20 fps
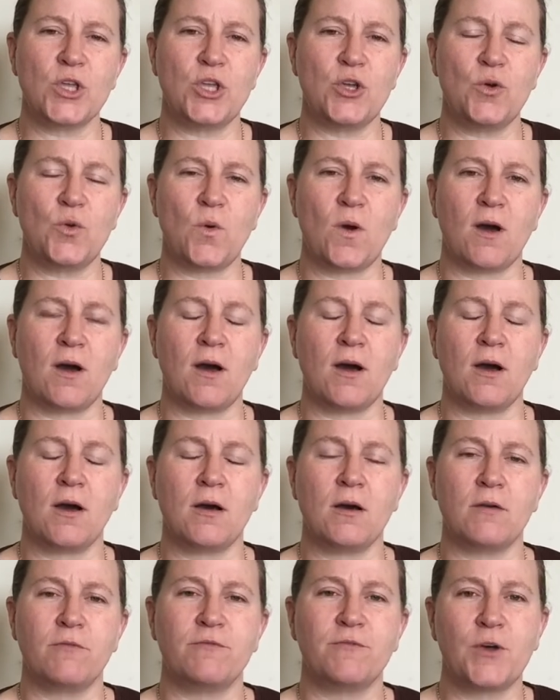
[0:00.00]
you
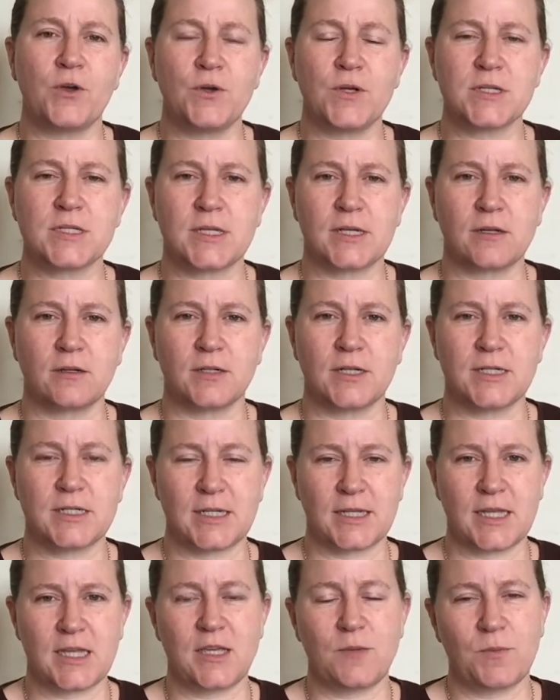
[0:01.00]
are focusing on it
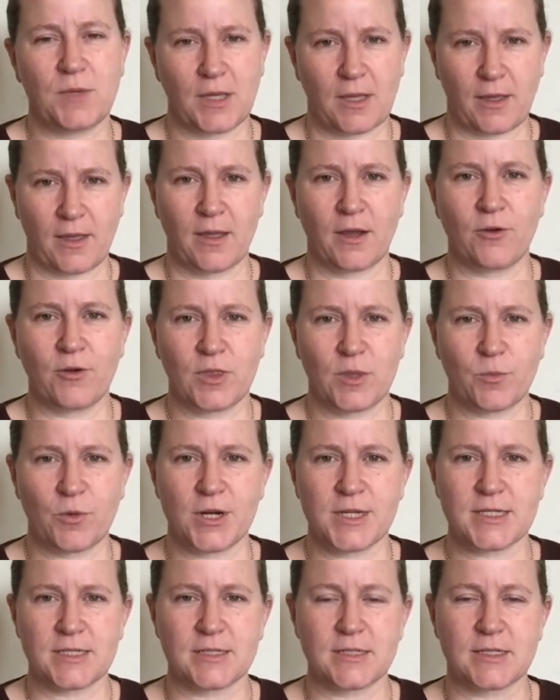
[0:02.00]
and keeping it here in the
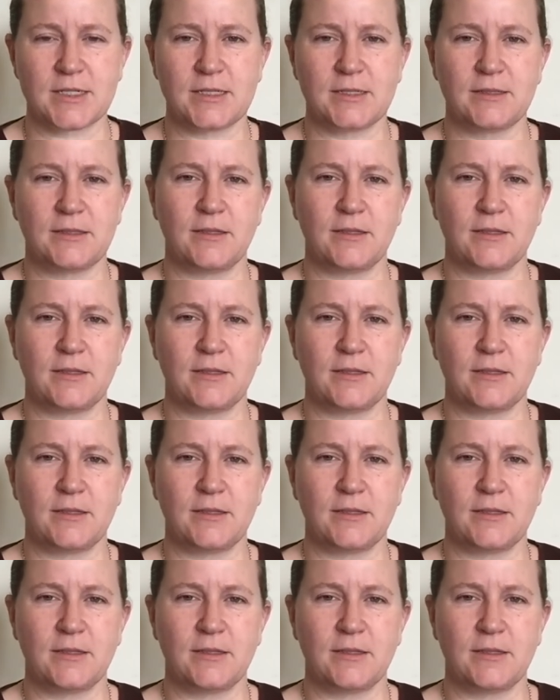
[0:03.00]
present.